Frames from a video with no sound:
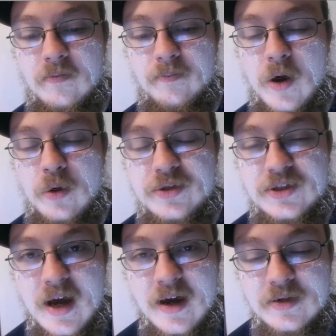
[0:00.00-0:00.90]
both
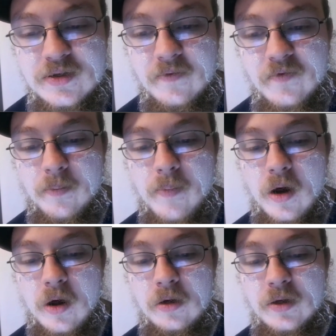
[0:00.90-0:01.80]
sides of the
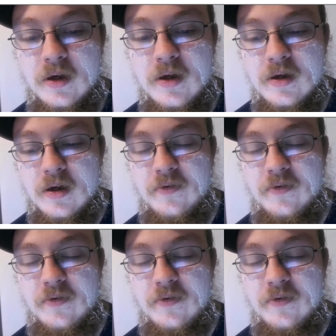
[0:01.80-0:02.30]
ball, and